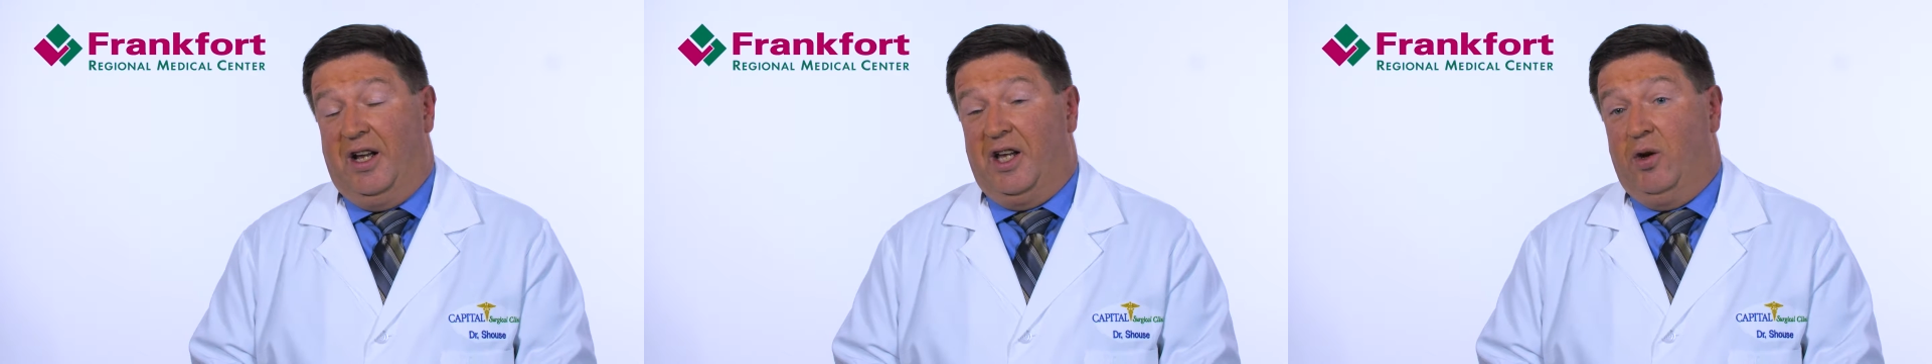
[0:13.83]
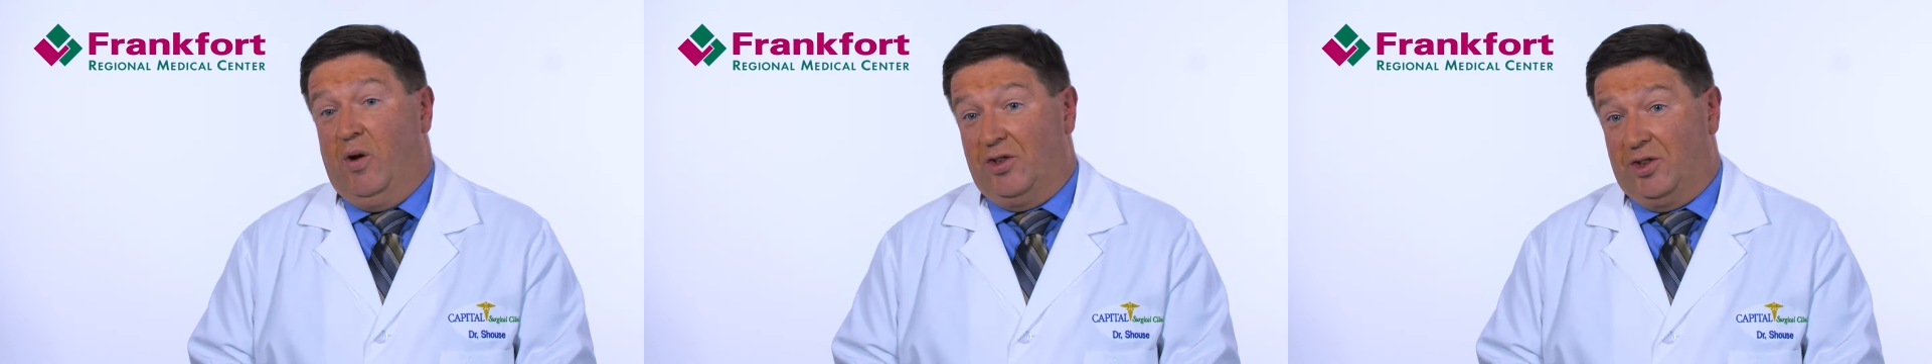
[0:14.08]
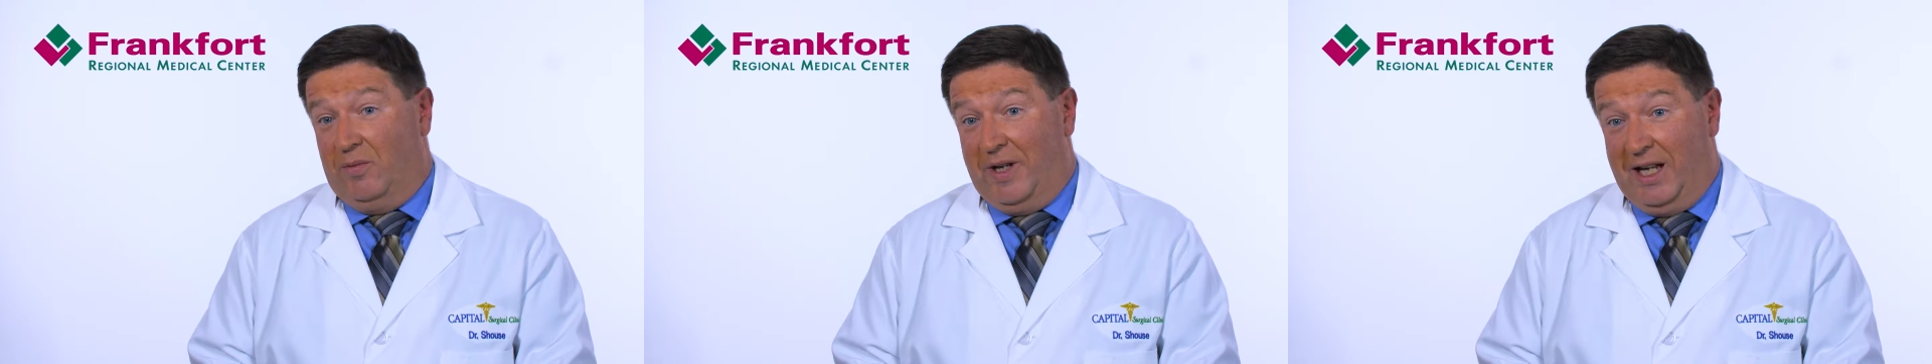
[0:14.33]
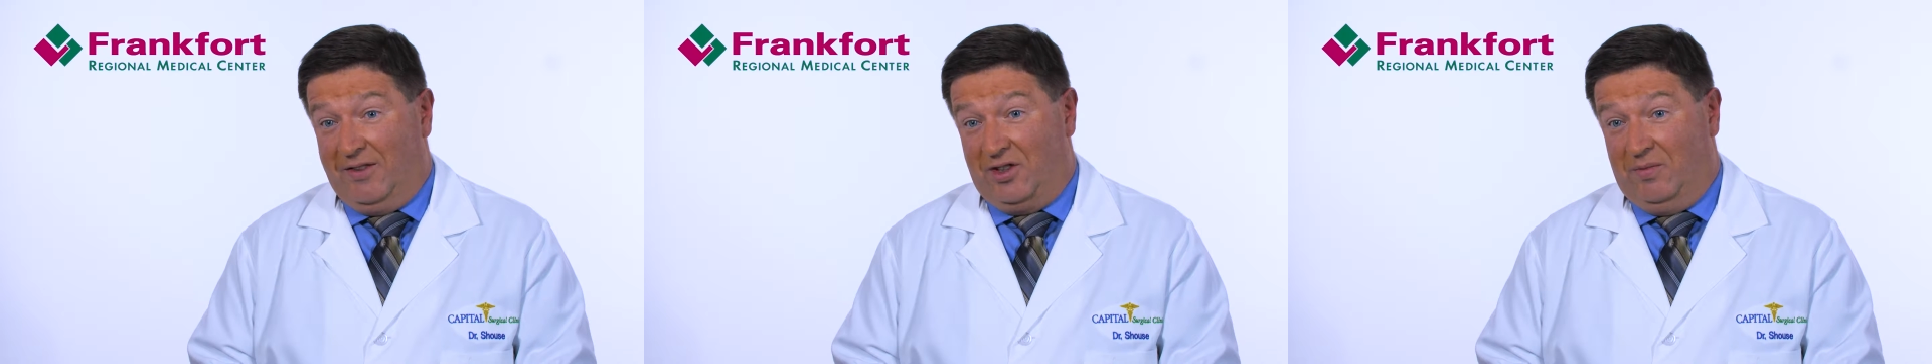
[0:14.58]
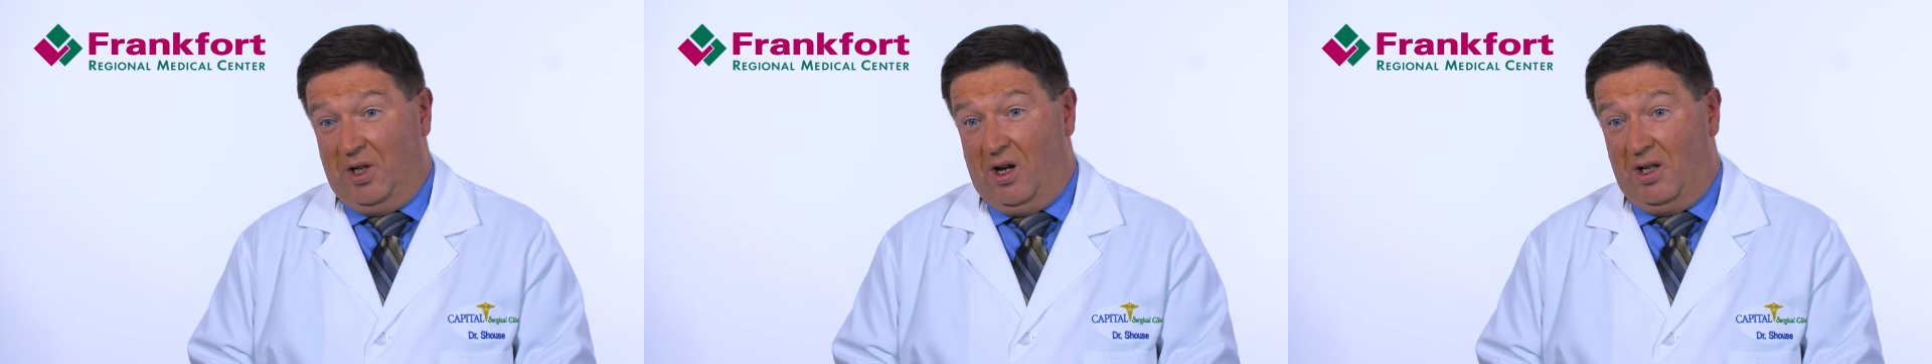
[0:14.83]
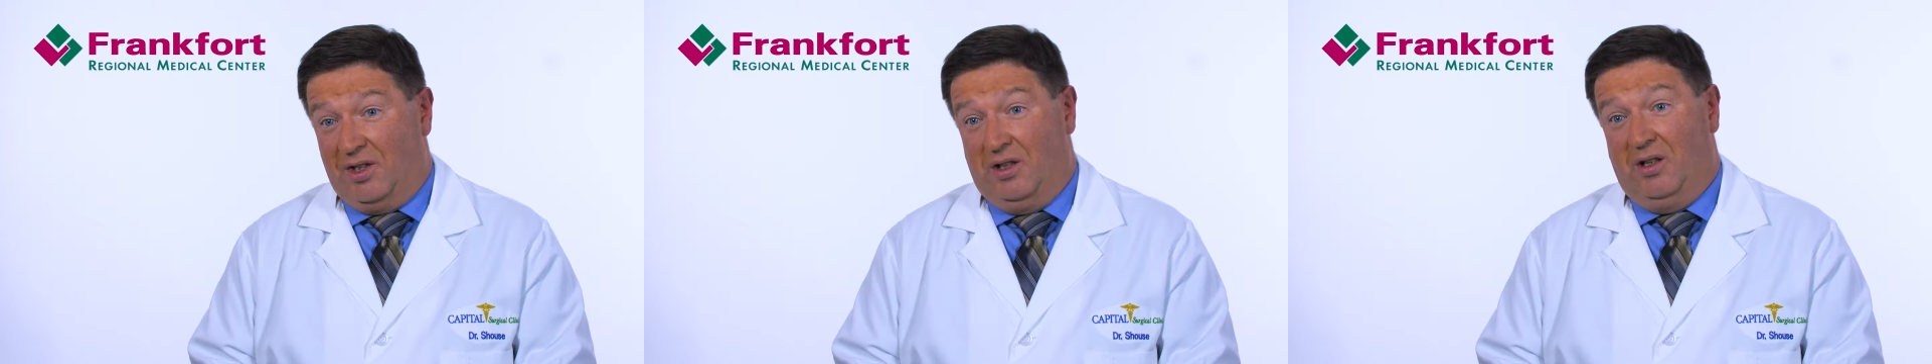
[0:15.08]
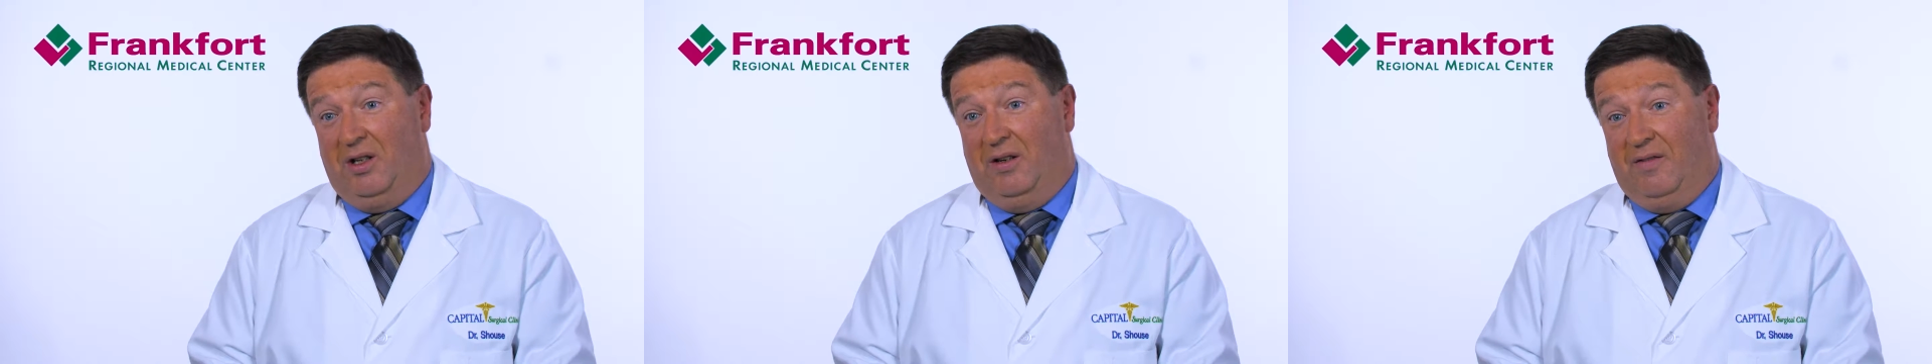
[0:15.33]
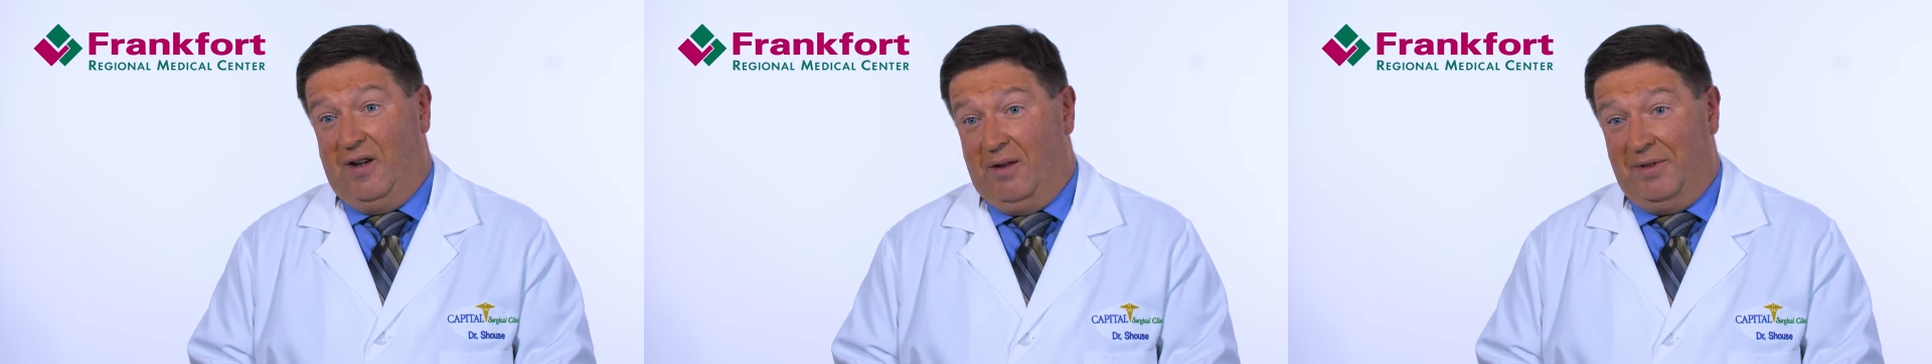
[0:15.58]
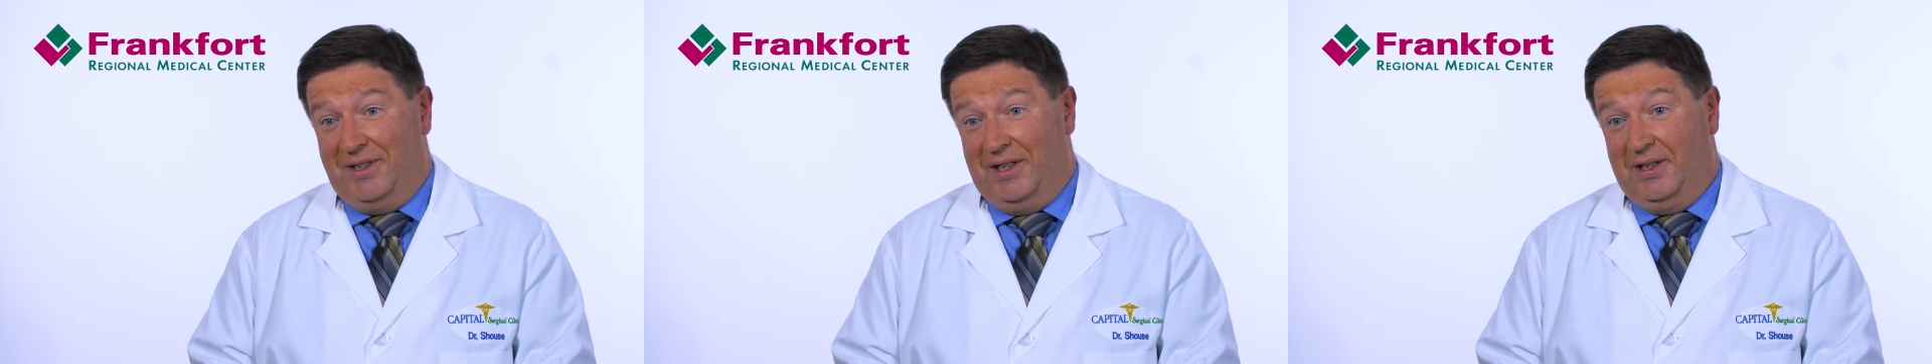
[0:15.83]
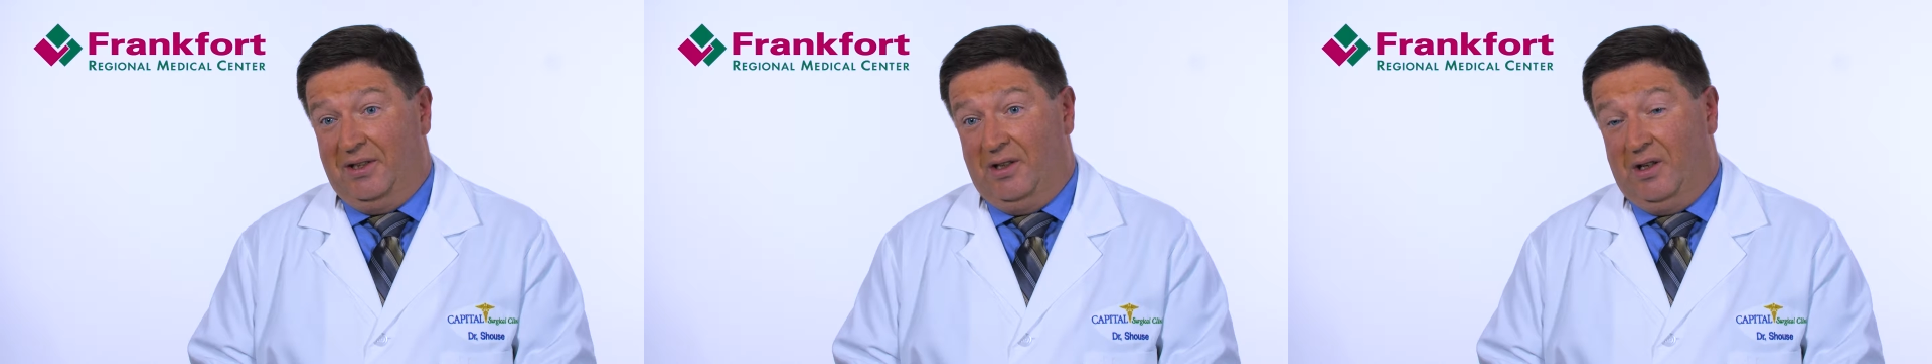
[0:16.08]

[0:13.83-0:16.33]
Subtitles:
You also may have some nausea and vomiting.